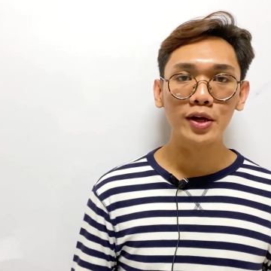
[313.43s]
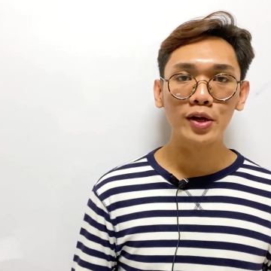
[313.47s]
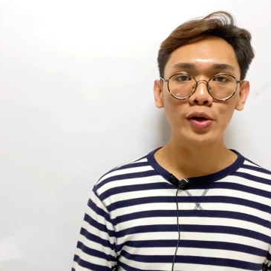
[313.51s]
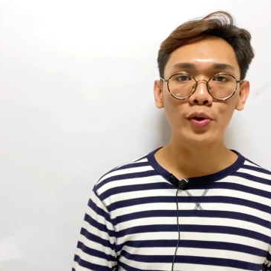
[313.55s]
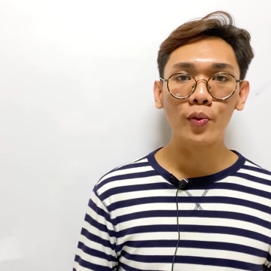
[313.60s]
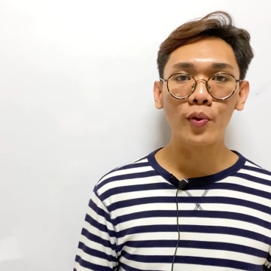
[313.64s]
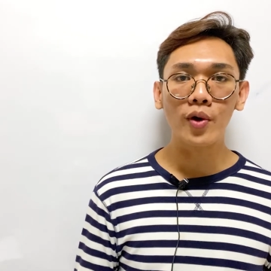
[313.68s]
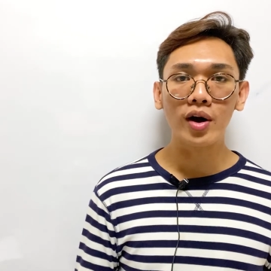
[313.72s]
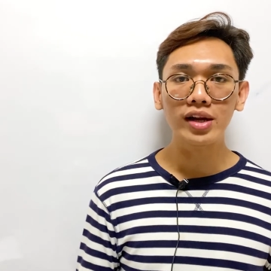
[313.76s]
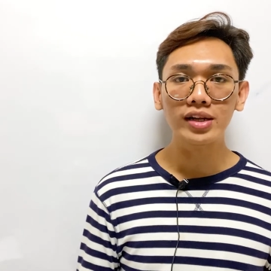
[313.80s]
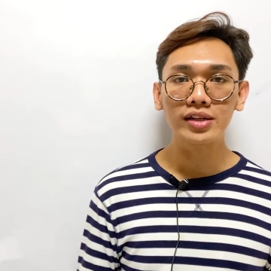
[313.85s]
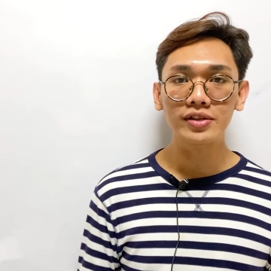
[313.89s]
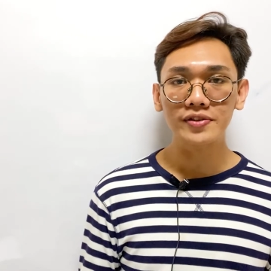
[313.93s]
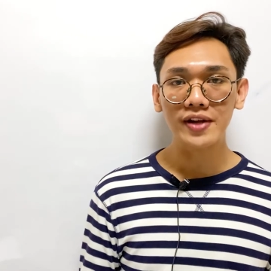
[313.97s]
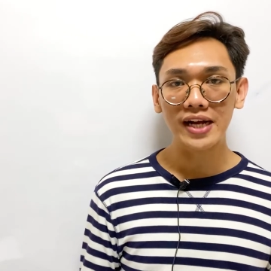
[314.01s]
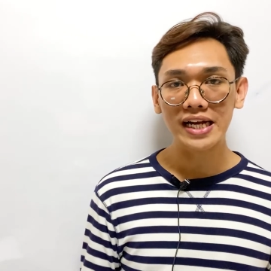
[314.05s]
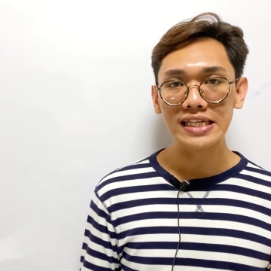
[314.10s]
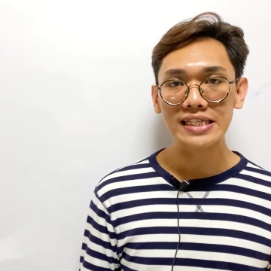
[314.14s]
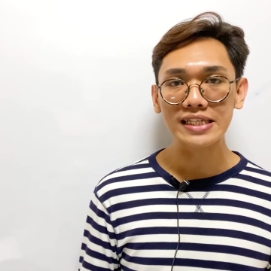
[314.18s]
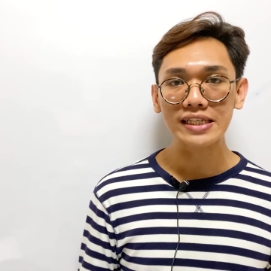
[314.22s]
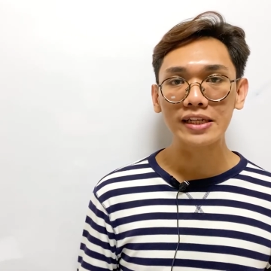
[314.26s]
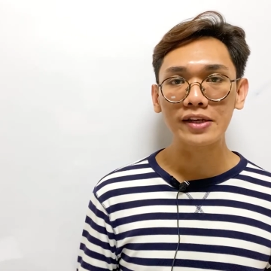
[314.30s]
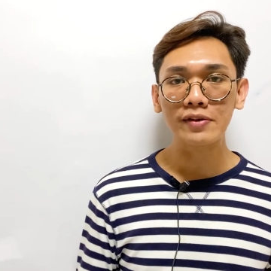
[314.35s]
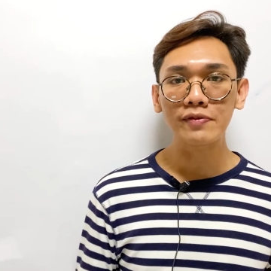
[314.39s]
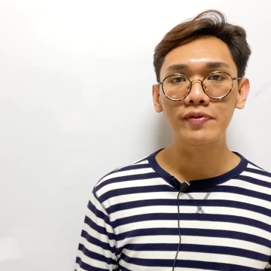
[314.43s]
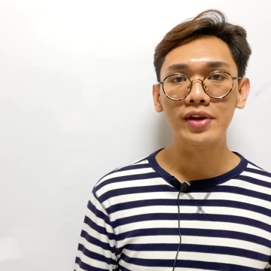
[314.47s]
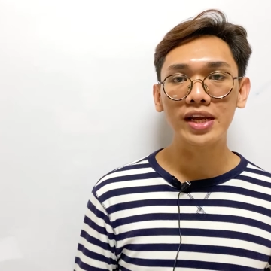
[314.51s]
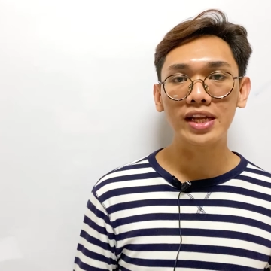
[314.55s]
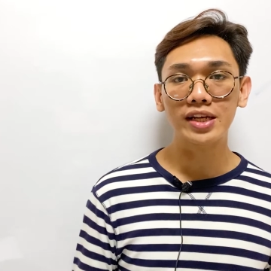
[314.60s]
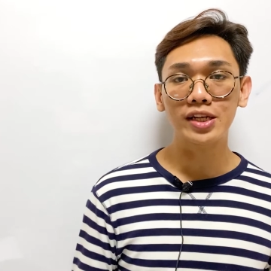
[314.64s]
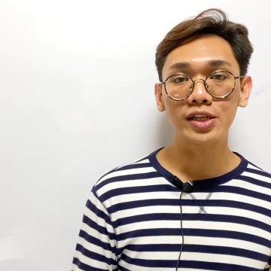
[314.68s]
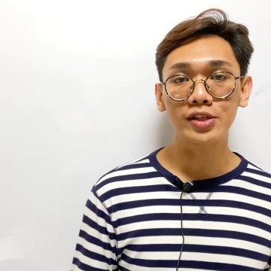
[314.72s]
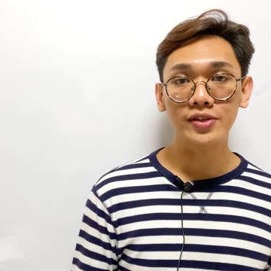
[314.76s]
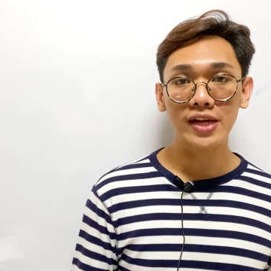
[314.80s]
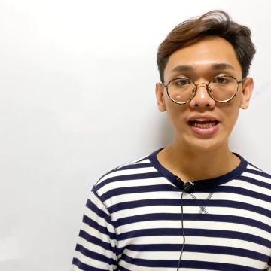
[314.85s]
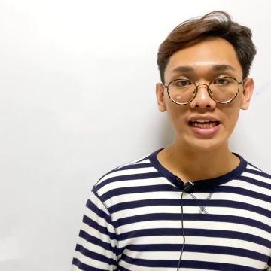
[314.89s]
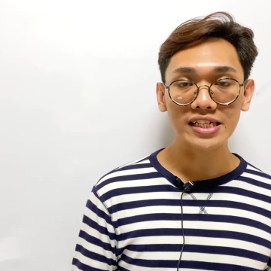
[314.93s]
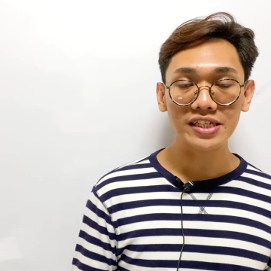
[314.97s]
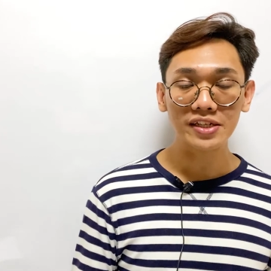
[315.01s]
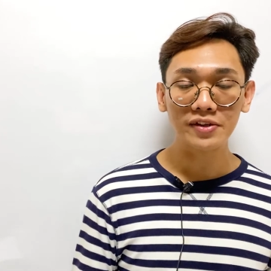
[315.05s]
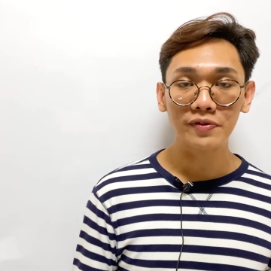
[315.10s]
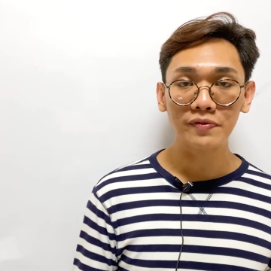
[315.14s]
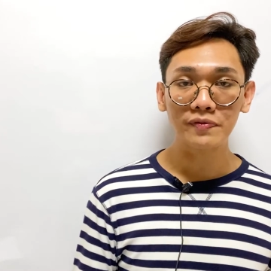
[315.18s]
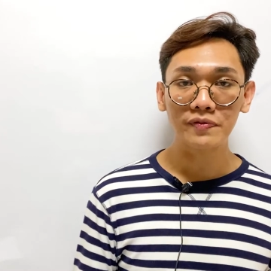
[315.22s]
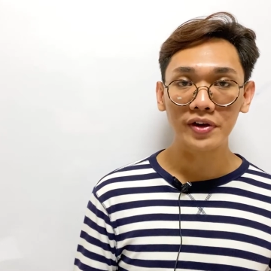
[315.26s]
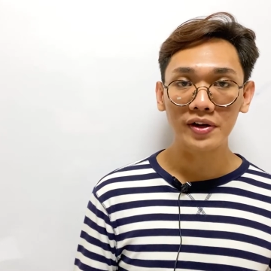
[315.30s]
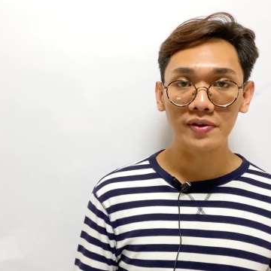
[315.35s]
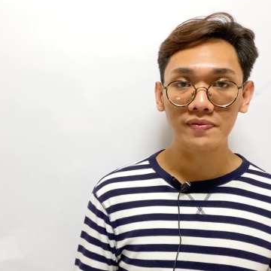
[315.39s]
on what transitive and
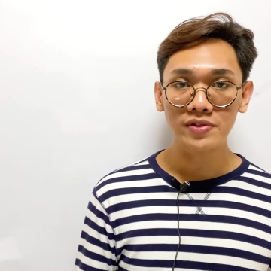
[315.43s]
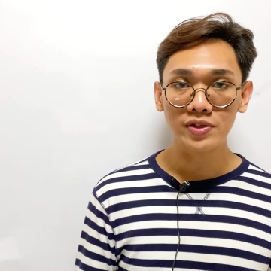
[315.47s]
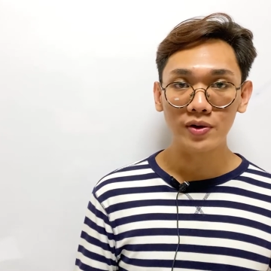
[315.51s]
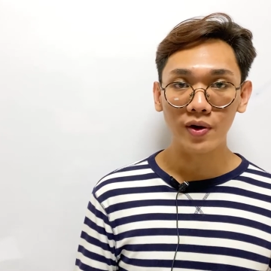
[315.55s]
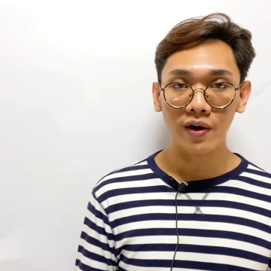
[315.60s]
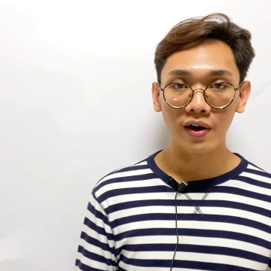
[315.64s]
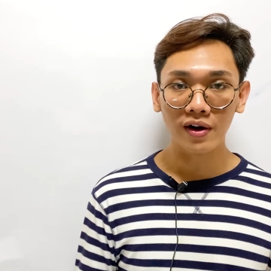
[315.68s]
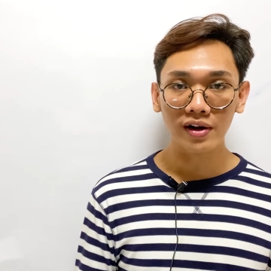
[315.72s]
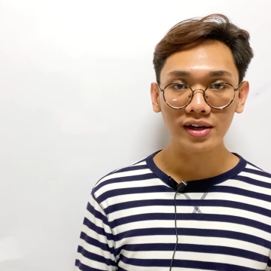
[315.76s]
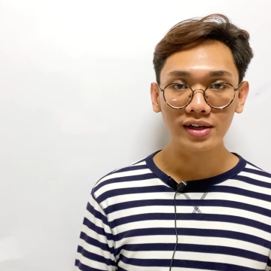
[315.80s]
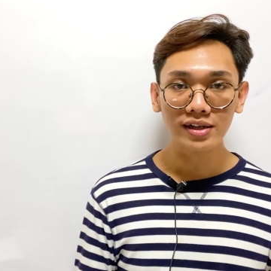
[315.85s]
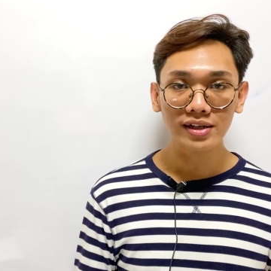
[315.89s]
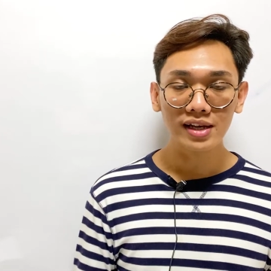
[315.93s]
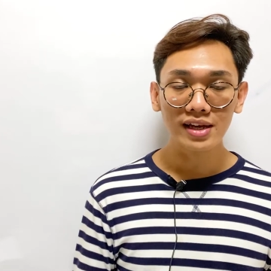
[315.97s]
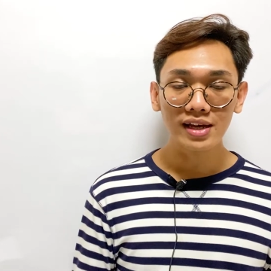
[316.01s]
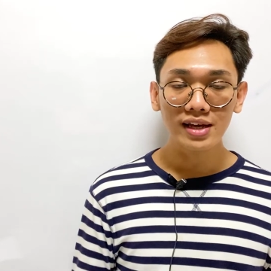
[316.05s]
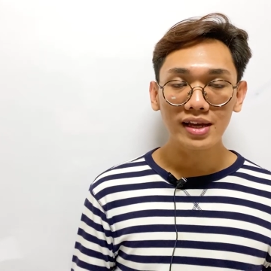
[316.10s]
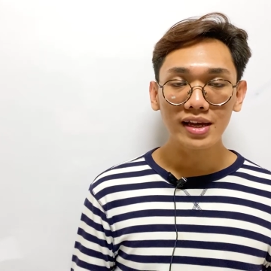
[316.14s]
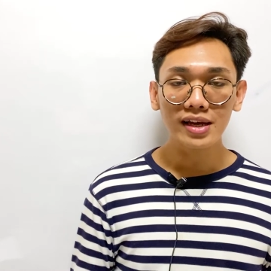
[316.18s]
intransitive verbs are,